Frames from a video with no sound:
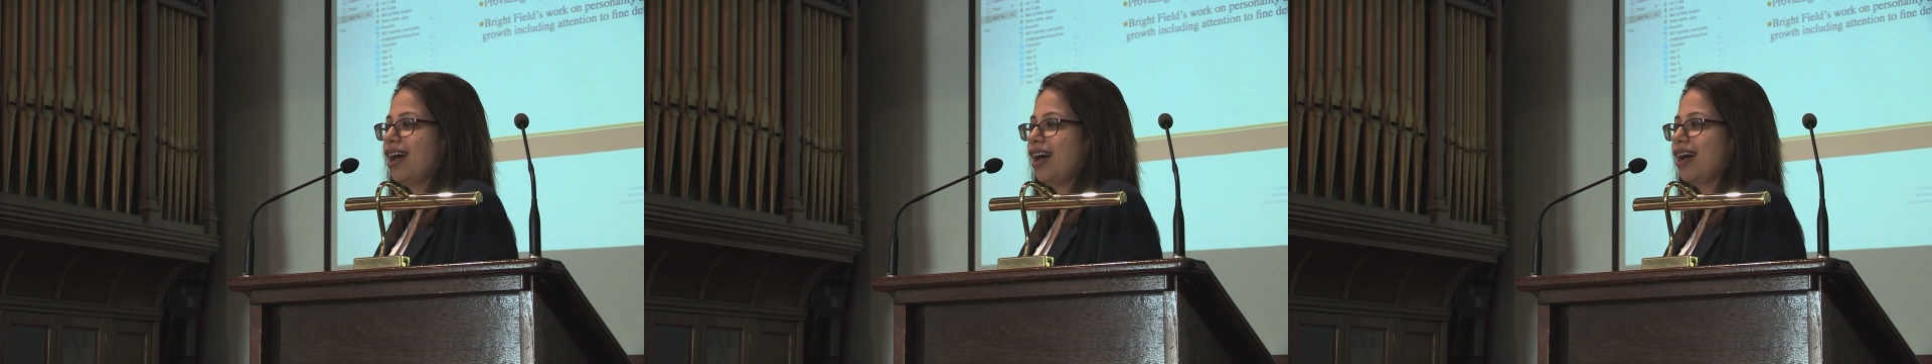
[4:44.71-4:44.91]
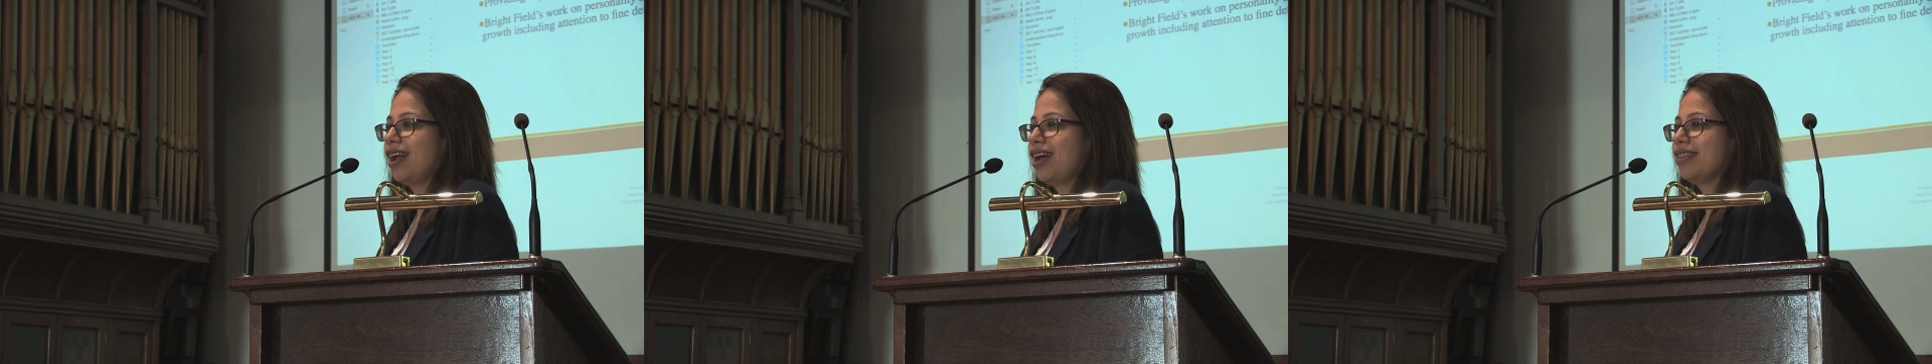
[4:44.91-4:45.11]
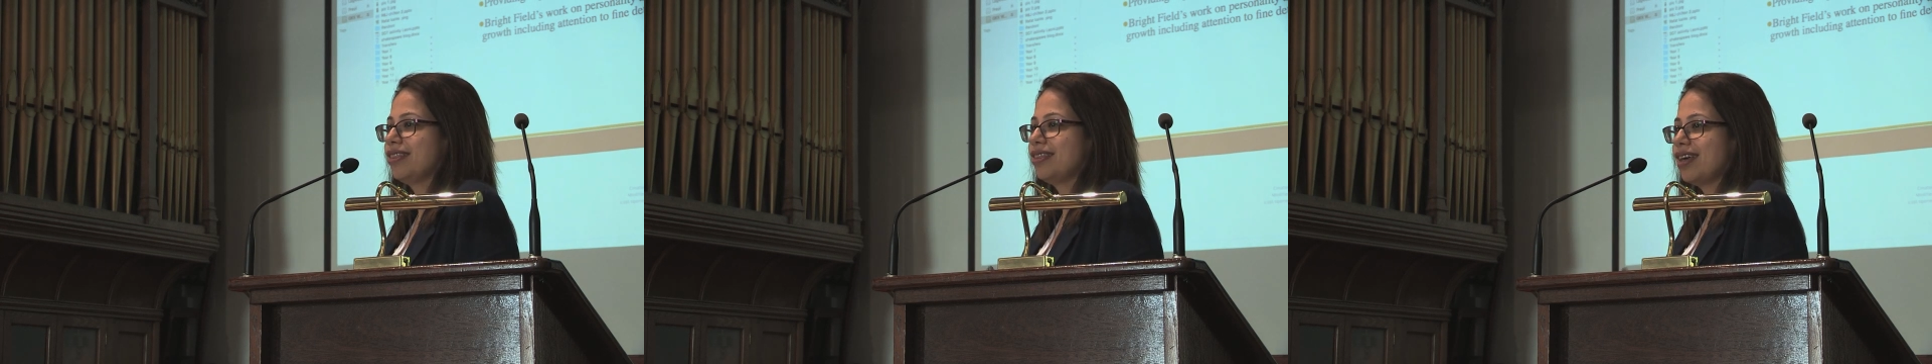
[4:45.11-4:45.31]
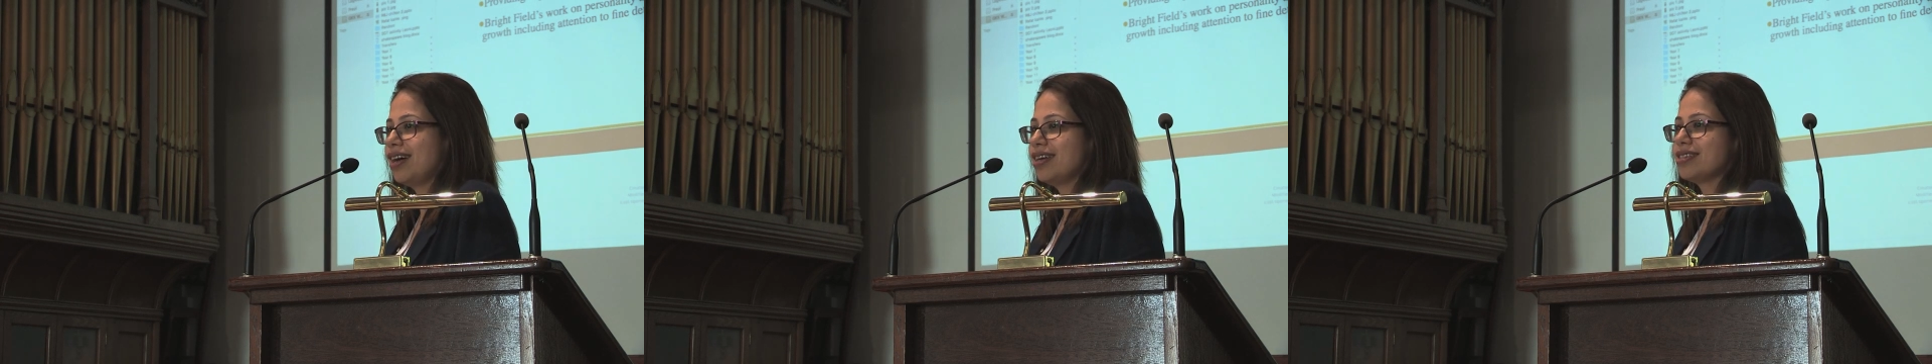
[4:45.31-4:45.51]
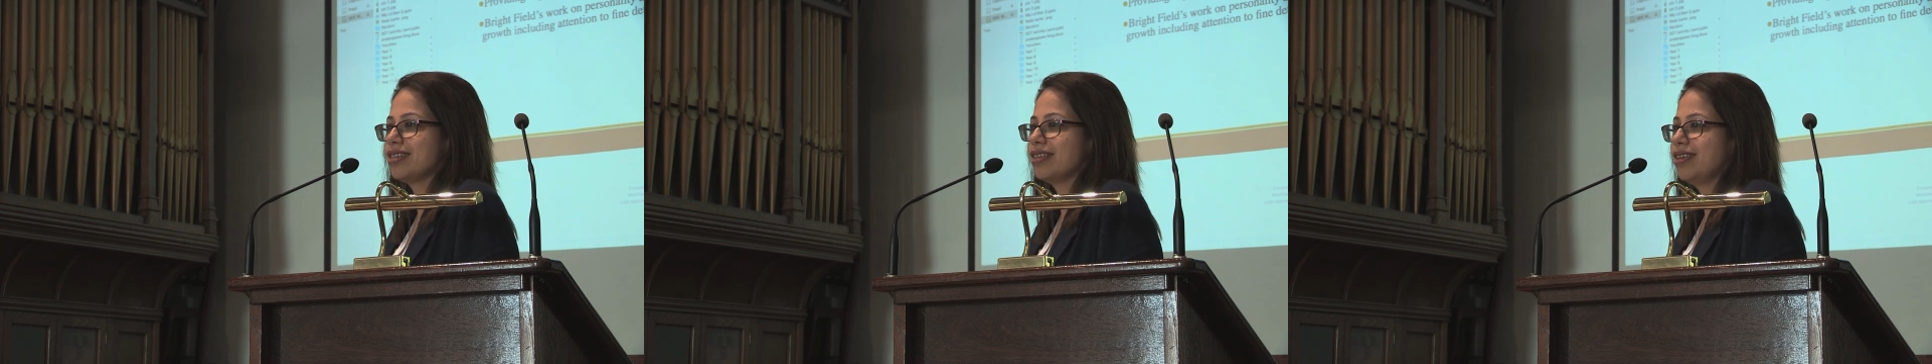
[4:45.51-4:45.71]
And
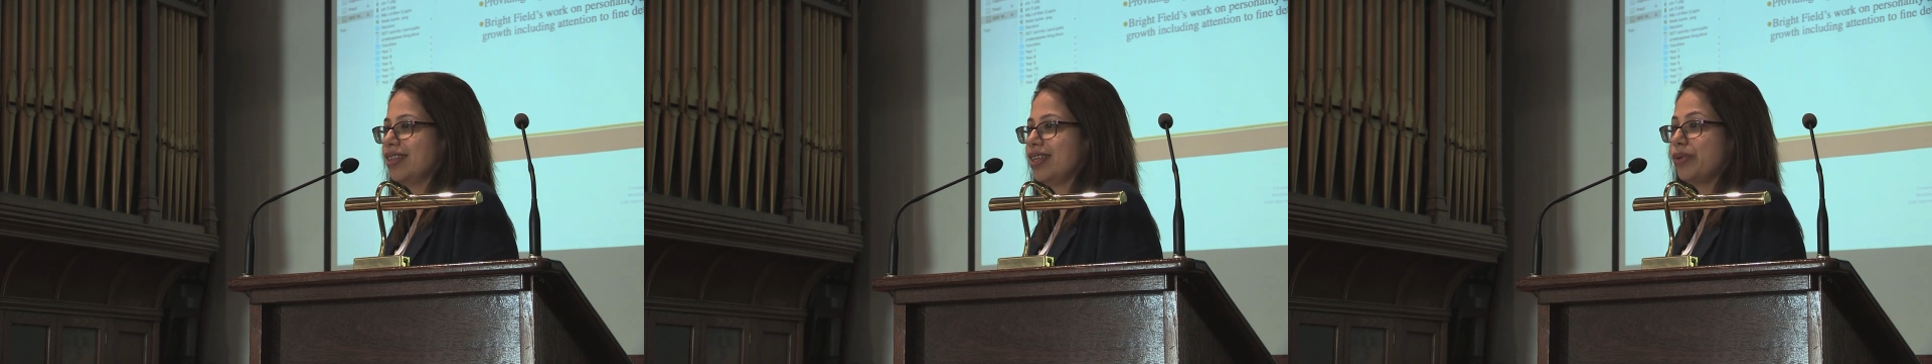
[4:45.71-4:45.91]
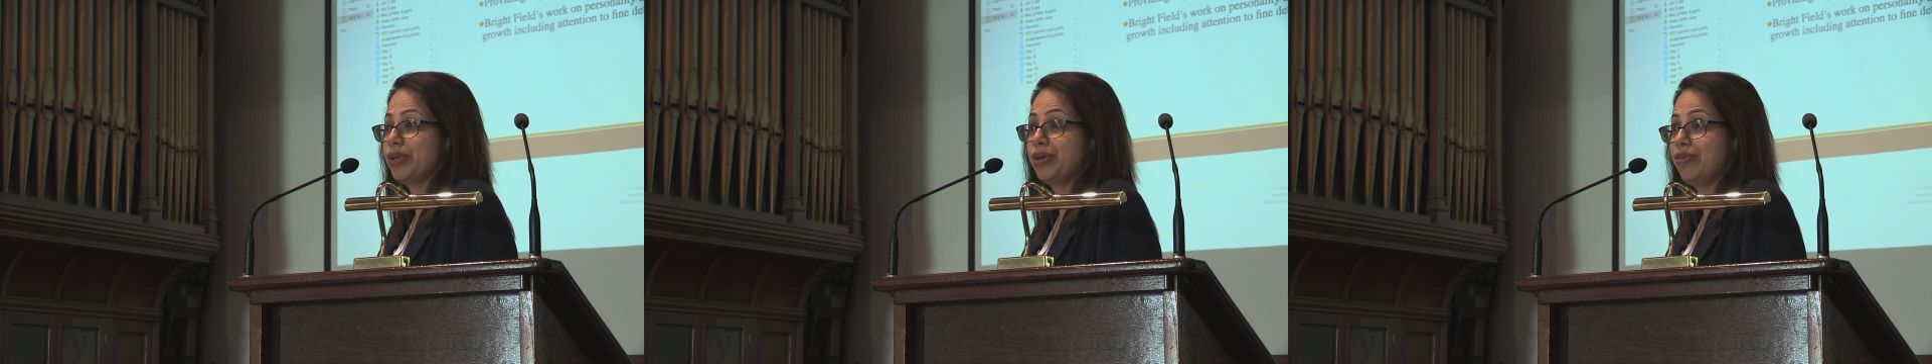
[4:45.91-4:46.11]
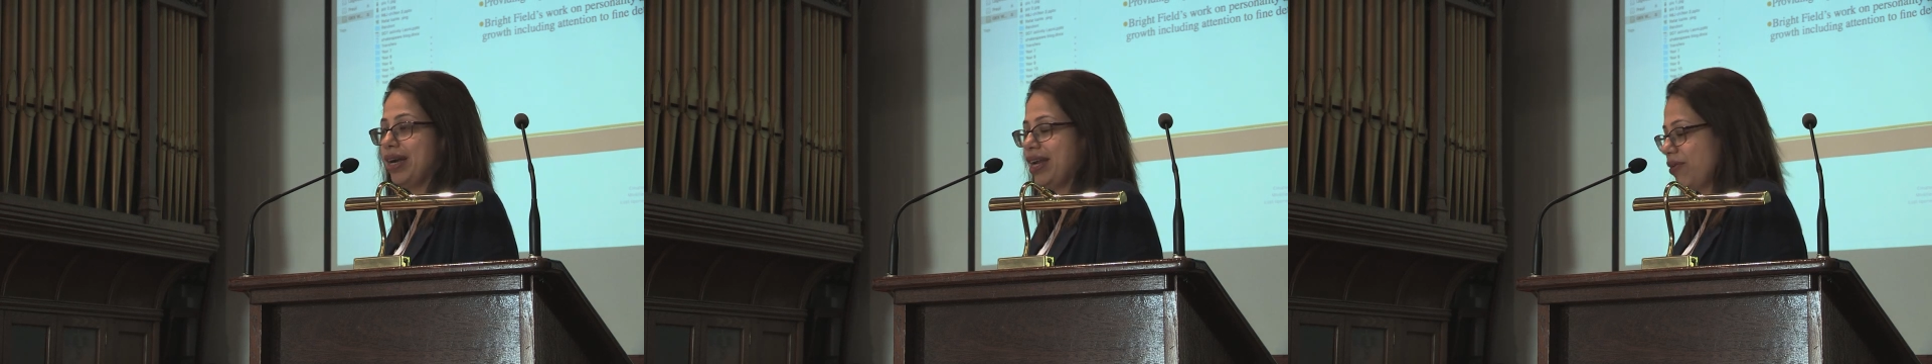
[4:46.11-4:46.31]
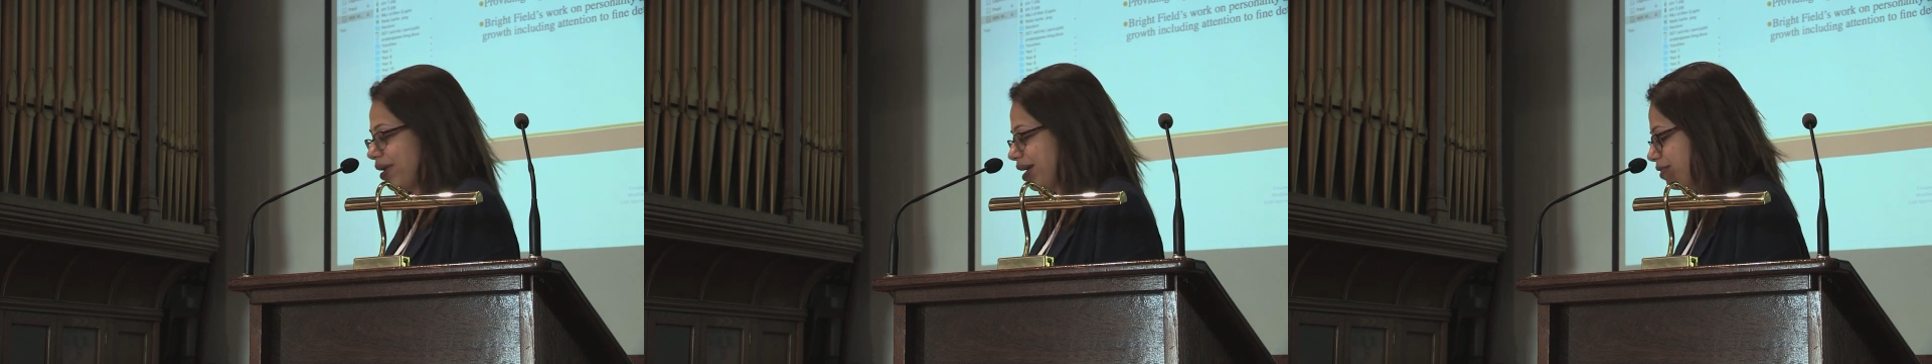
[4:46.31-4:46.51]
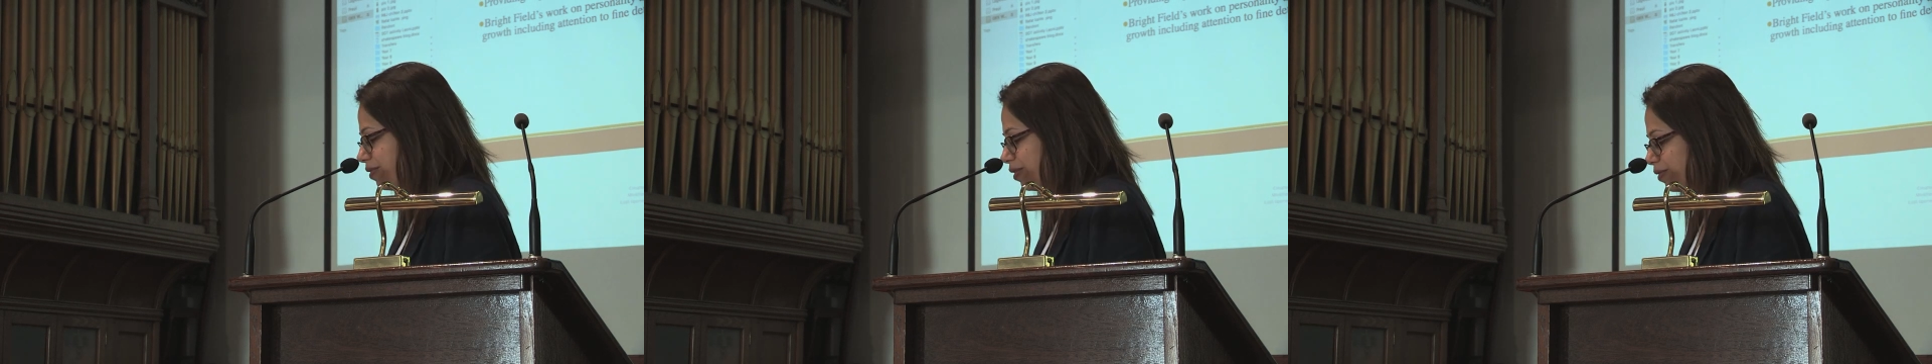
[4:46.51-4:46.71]
that's the thing that we're really
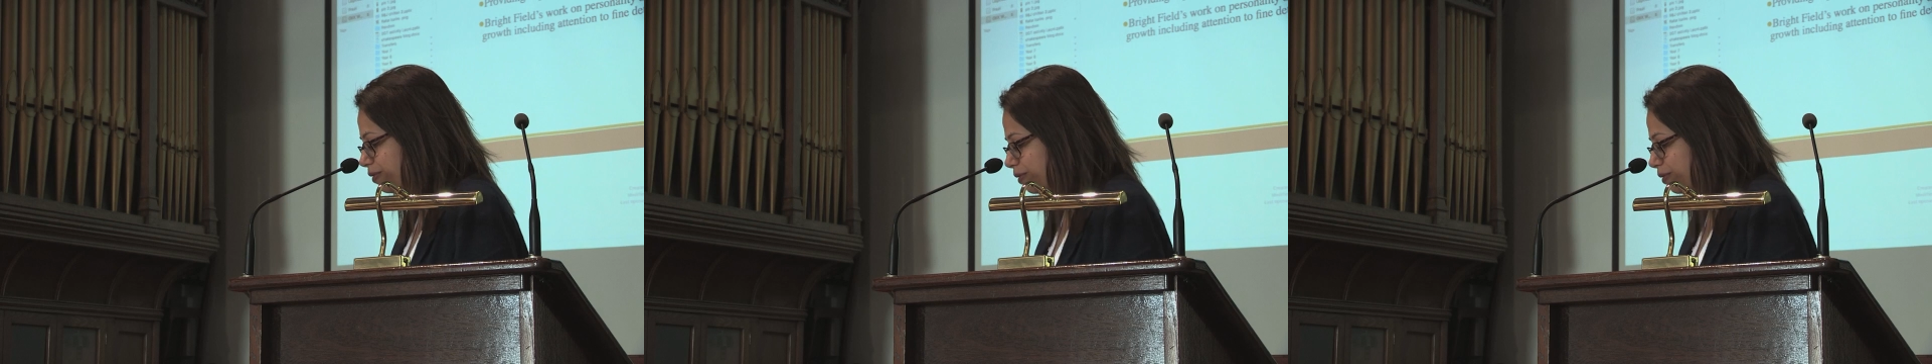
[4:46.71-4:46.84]
grateful